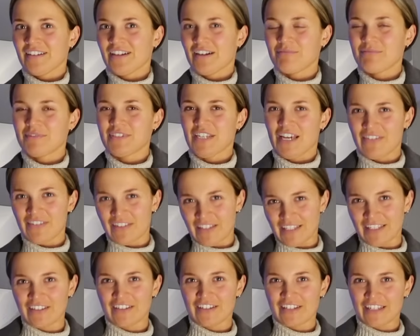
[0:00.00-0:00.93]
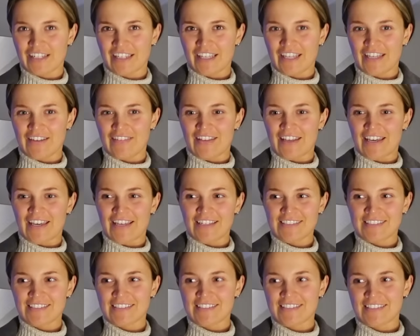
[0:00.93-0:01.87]
I'm definitely not gonna keep
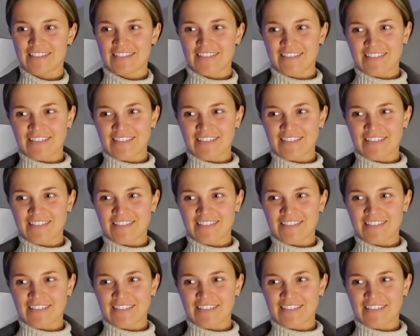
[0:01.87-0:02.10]
this.